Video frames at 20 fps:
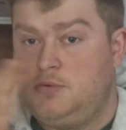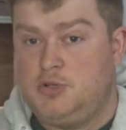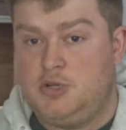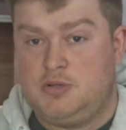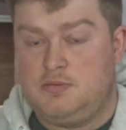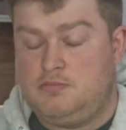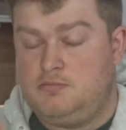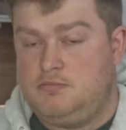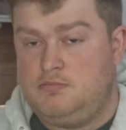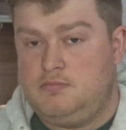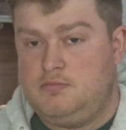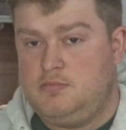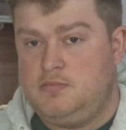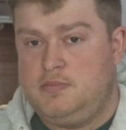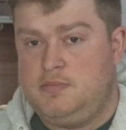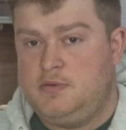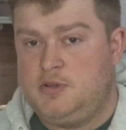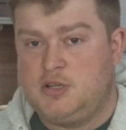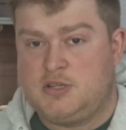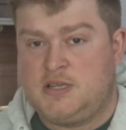Just
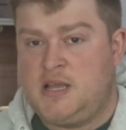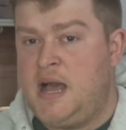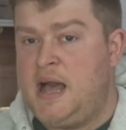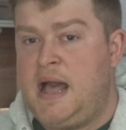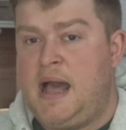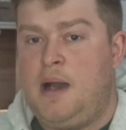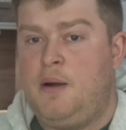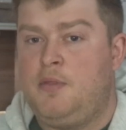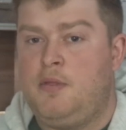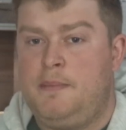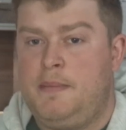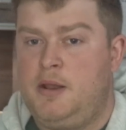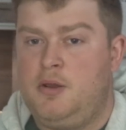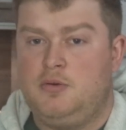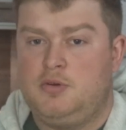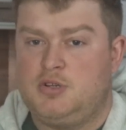cut out the middle.